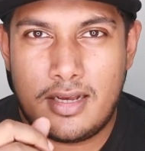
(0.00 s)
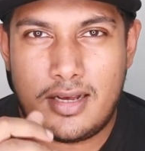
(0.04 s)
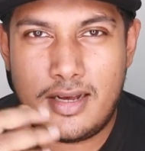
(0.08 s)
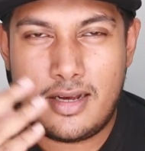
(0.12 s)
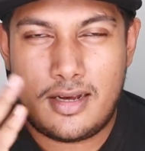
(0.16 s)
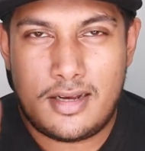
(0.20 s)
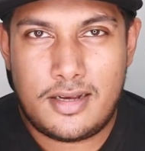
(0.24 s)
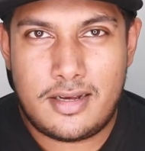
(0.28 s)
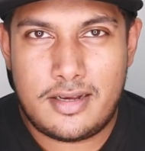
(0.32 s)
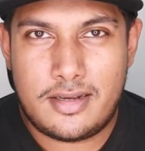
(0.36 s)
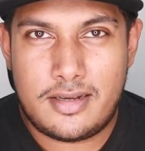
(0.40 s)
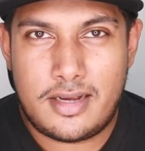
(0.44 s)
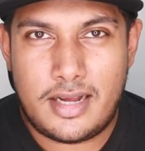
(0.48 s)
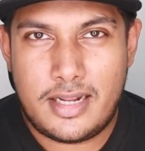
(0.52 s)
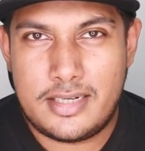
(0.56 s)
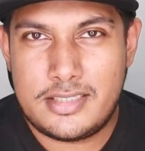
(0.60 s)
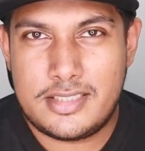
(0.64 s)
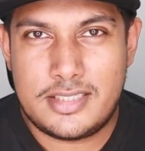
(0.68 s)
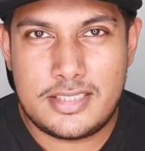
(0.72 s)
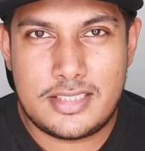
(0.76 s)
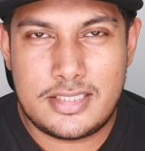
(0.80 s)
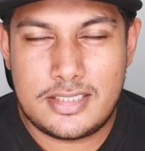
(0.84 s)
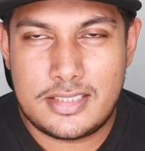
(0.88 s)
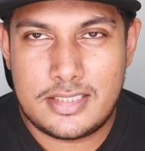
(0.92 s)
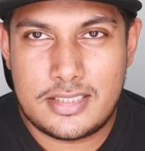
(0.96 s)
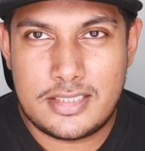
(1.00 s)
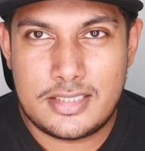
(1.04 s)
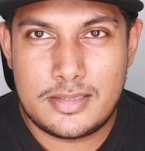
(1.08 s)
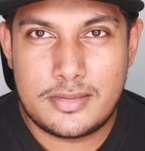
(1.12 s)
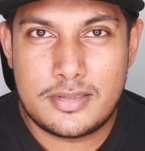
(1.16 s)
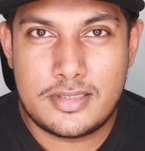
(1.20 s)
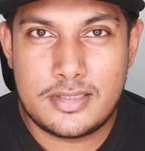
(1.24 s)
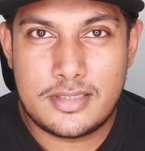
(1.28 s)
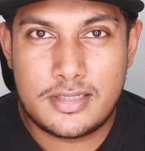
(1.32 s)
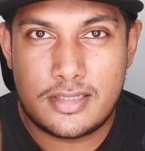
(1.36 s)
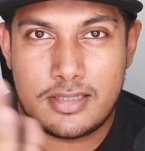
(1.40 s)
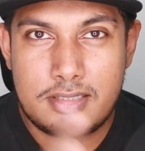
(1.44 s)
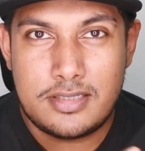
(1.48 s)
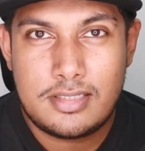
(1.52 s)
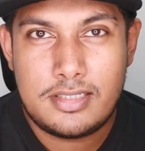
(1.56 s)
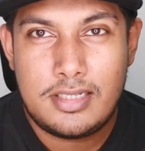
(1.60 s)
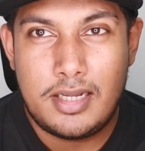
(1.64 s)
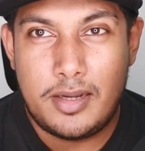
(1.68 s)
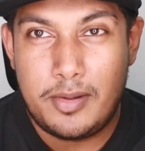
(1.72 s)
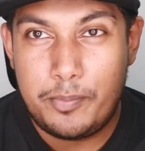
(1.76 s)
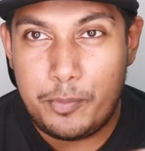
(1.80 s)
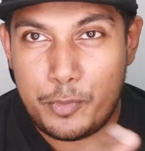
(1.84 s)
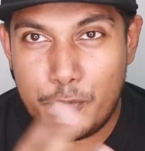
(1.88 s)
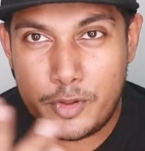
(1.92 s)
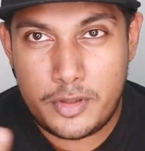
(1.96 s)
uh, I'll just
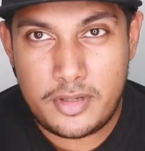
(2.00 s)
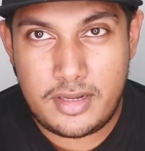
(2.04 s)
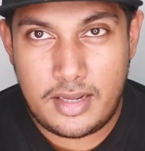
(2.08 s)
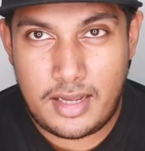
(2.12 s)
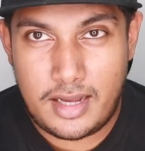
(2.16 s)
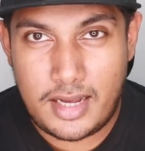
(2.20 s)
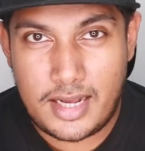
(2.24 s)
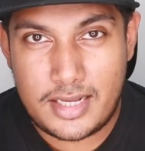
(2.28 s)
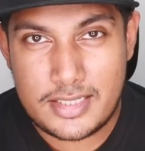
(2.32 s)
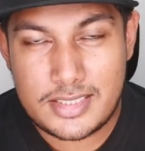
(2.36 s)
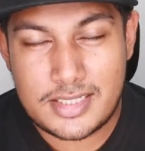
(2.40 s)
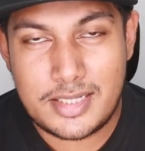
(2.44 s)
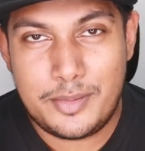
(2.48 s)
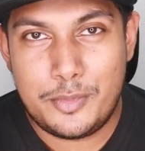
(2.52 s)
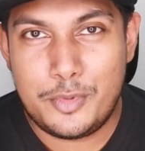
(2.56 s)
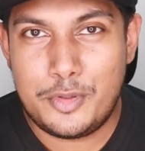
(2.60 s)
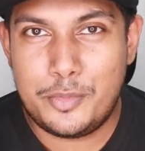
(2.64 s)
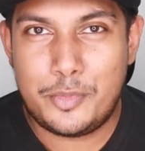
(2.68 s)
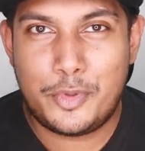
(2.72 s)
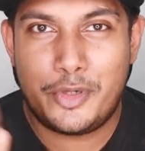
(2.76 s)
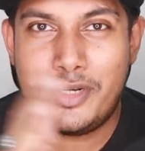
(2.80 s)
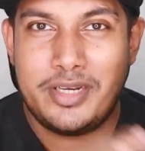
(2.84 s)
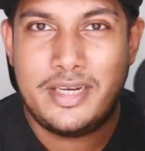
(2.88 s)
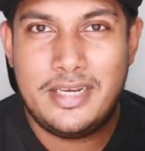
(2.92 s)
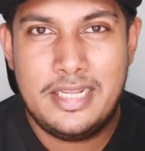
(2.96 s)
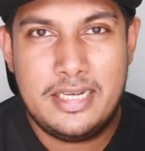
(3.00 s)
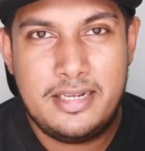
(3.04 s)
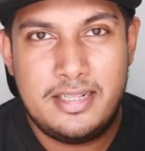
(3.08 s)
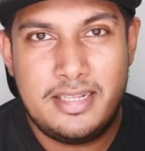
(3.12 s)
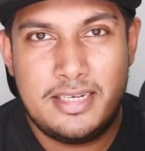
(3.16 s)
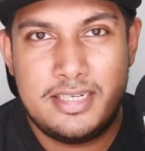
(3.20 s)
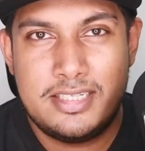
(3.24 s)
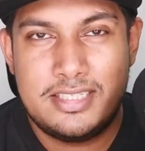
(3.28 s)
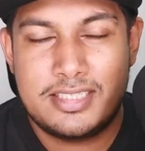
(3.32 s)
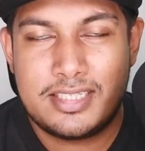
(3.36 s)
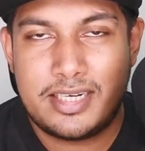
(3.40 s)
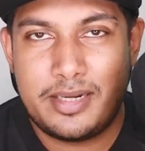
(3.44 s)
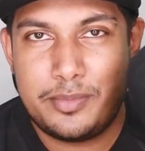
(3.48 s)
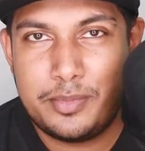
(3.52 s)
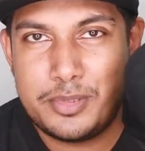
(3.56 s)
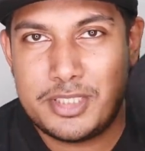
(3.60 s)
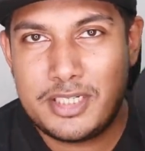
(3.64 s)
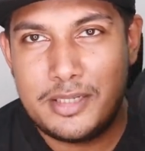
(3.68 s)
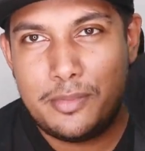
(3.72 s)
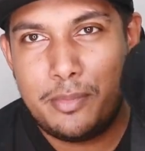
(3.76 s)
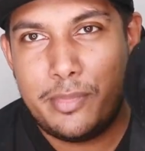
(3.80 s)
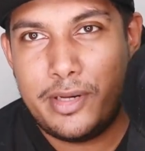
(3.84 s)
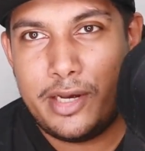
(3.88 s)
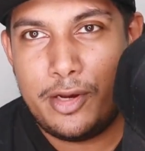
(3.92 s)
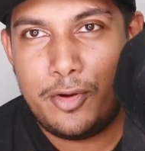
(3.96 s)
put ask him to put it in the
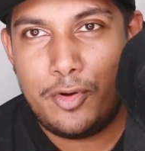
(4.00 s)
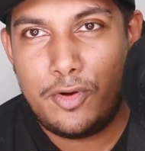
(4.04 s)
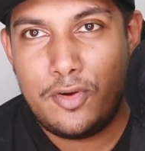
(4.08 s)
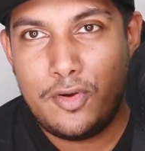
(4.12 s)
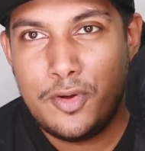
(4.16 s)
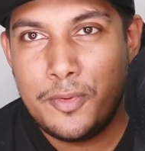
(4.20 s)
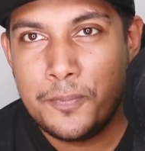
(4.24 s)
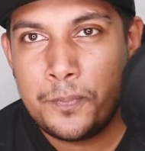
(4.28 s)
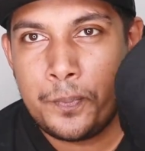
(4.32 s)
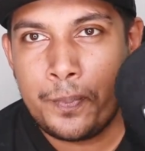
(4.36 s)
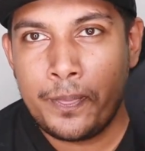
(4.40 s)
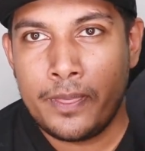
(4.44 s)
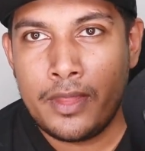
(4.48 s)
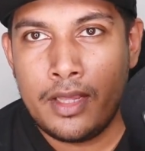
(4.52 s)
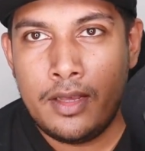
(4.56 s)
description below.